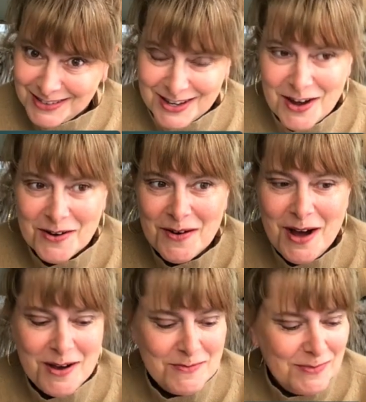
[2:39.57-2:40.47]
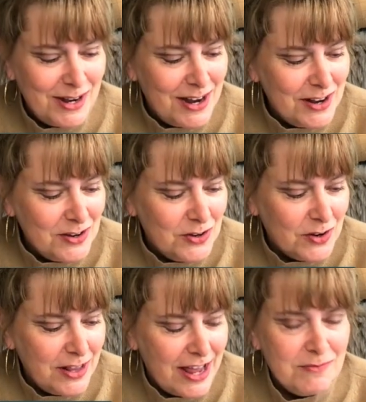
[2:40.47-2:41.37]
So, um, but you
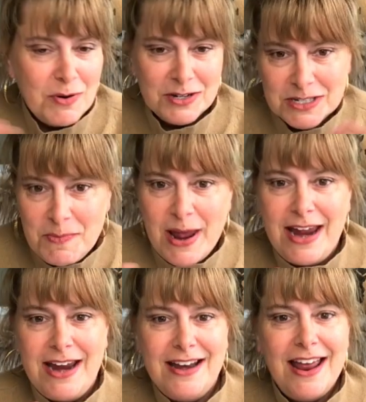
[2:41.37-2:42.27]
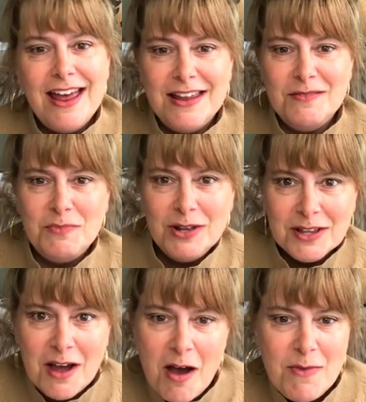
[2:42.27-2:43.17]
can then participate and put in
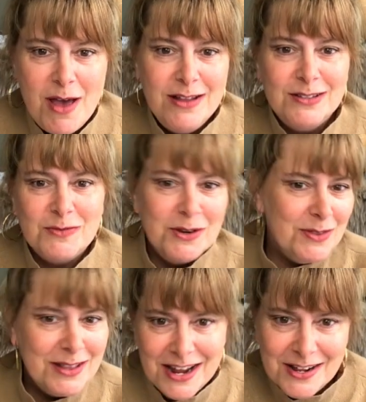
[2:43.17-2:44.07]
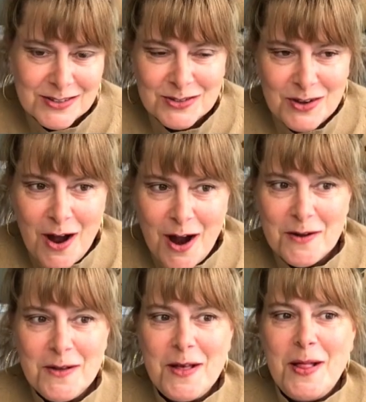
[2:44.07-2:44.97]
the comments what you think the answers are.